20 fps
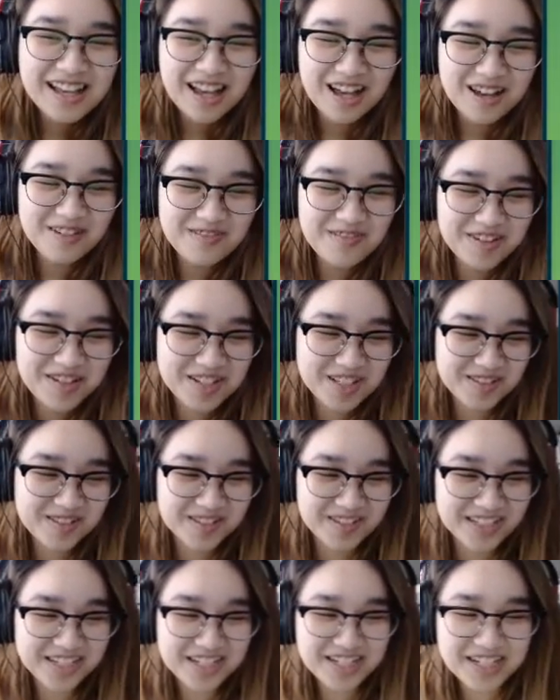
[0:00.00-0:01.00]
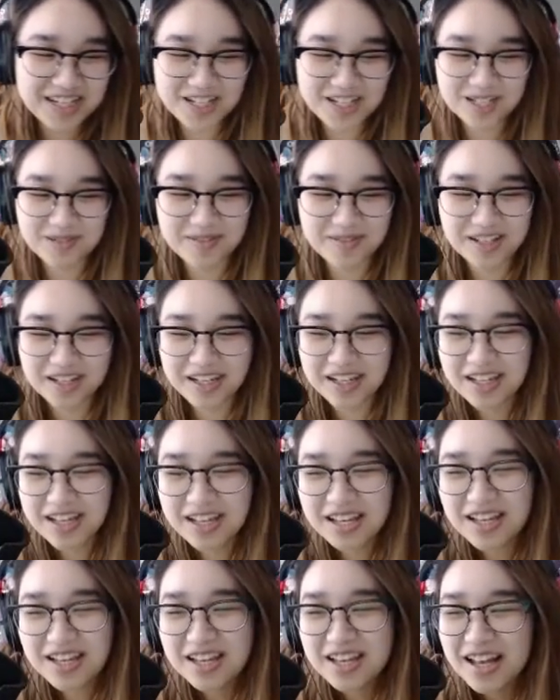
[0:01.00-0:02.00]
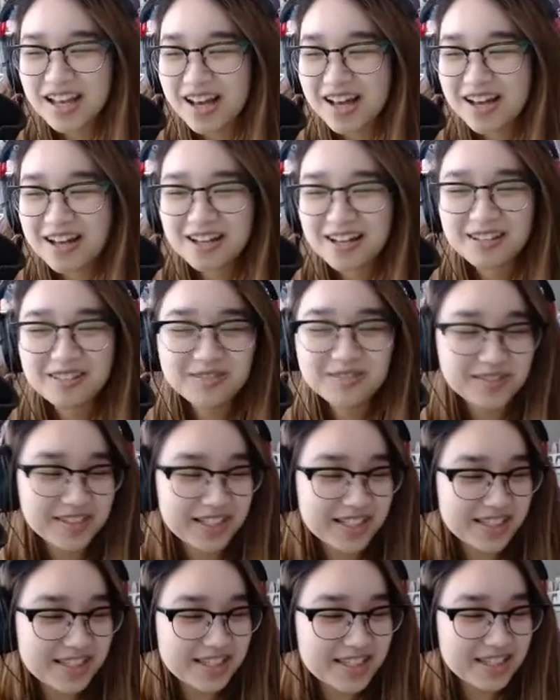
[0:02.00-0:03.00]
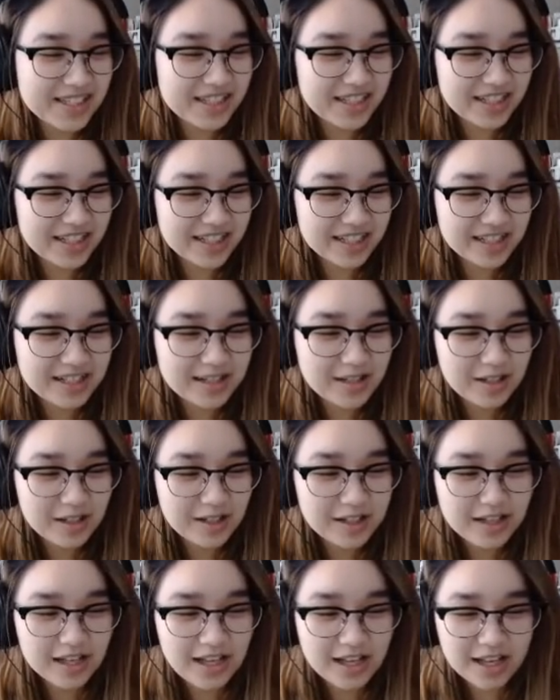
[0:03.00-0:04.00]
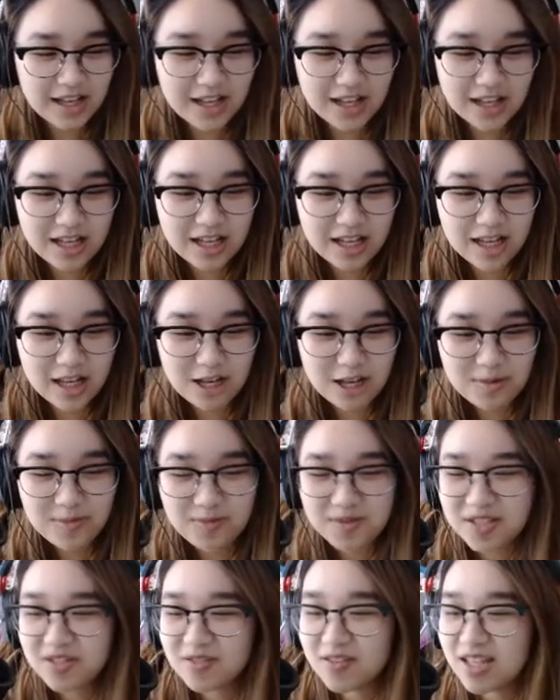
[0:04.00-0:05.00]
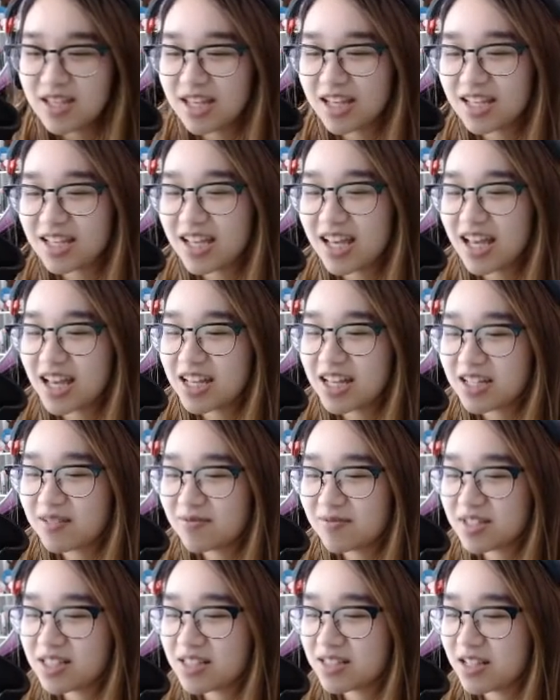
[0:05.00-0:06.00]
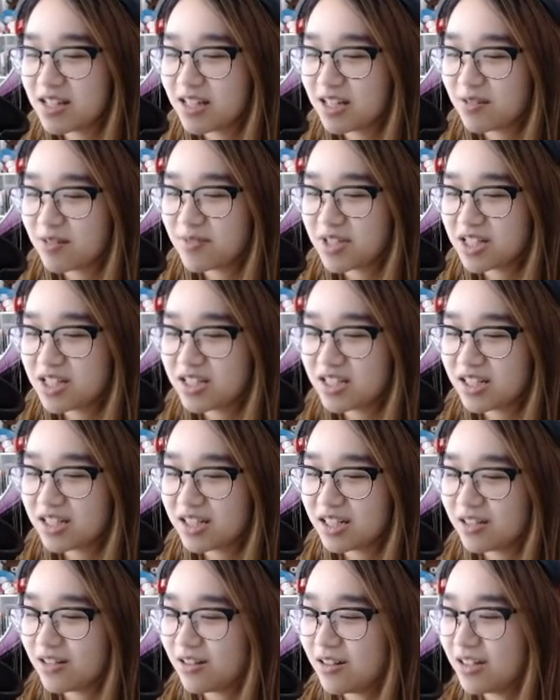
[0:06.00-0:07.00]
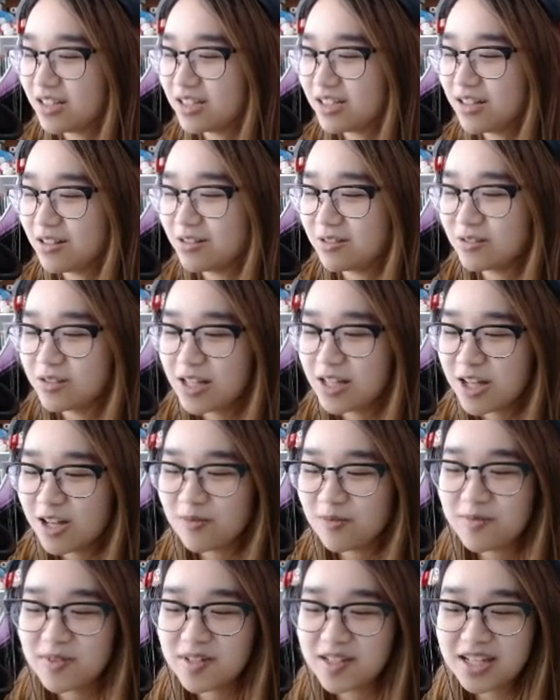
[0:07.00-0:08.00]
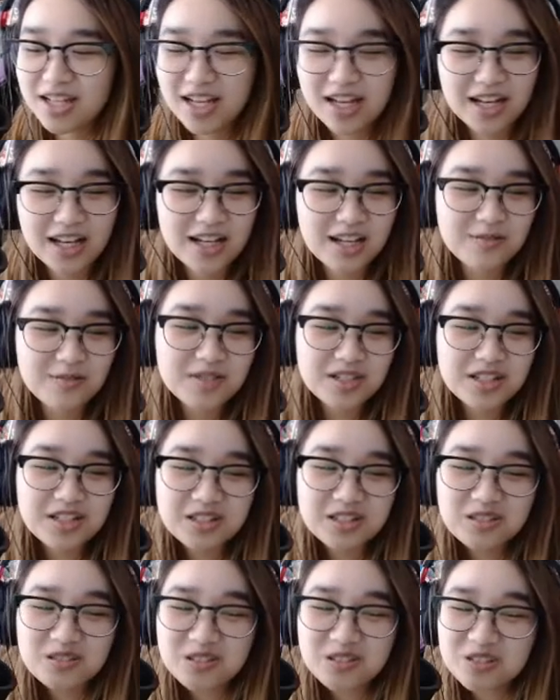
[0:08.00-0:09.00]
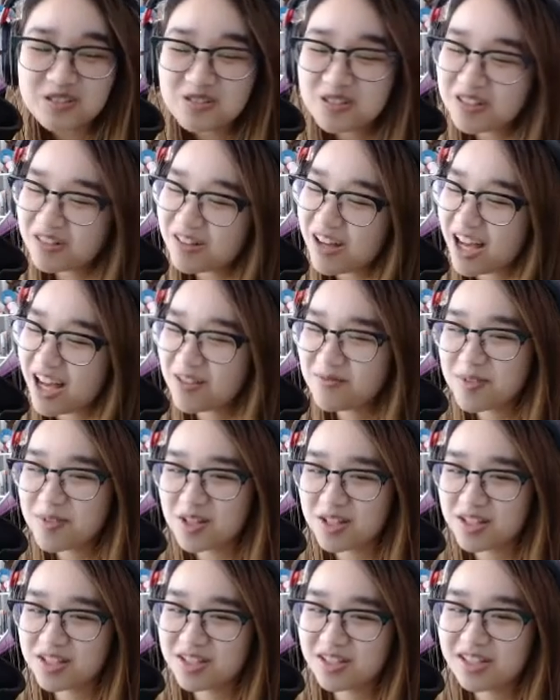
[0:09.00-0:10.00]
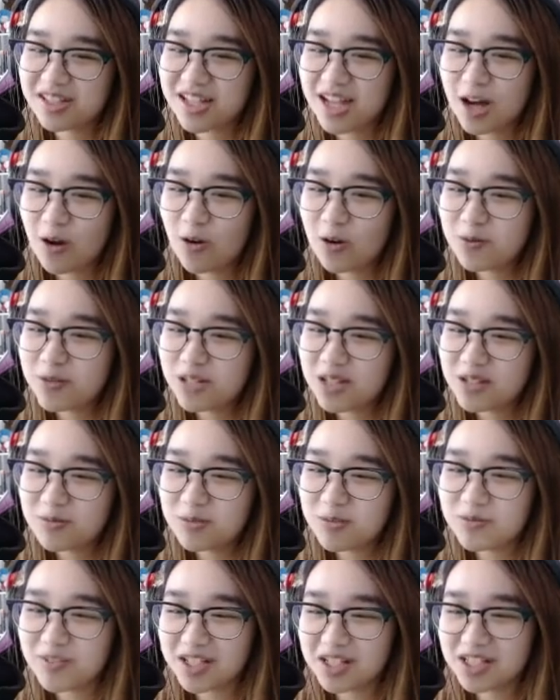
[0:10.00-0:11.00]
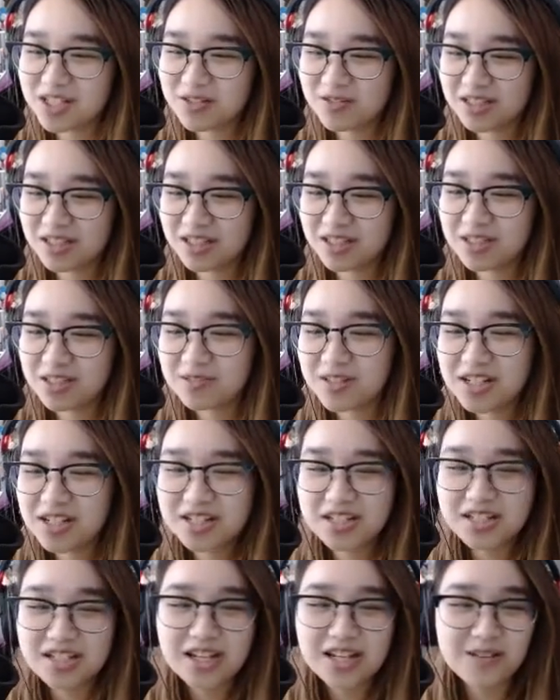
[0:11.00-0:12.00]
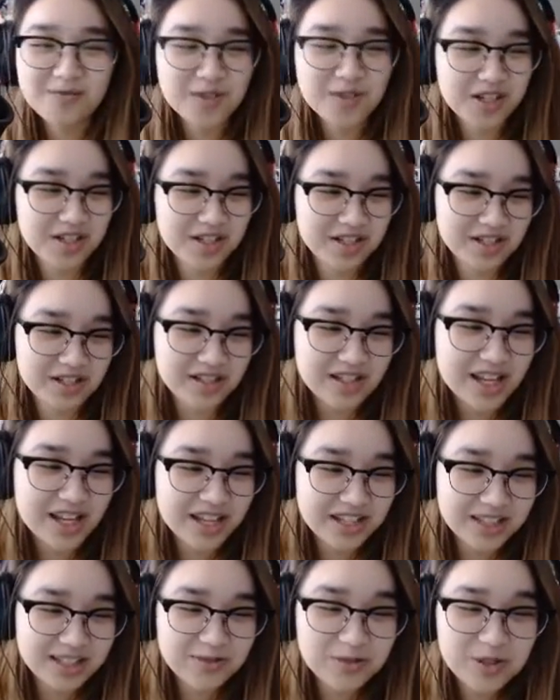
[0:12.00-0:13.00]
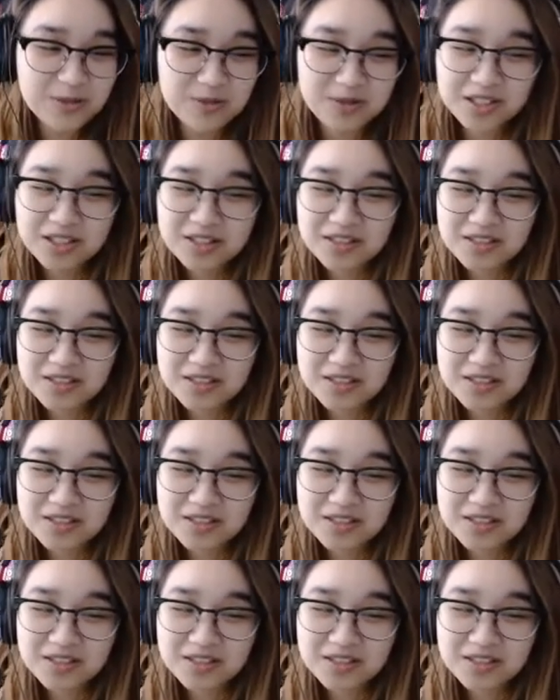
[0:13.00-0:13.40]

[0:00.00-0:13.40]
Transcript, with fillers: I might as well. I need H P. Um, let's see here. Uh, but you can't get any Miss uh, Minchino. Oh no. But yeah, uh, we can do Coco. I'm not sure yet. Or we can move on to another Reggie. I'm not sure yet. Do we want to?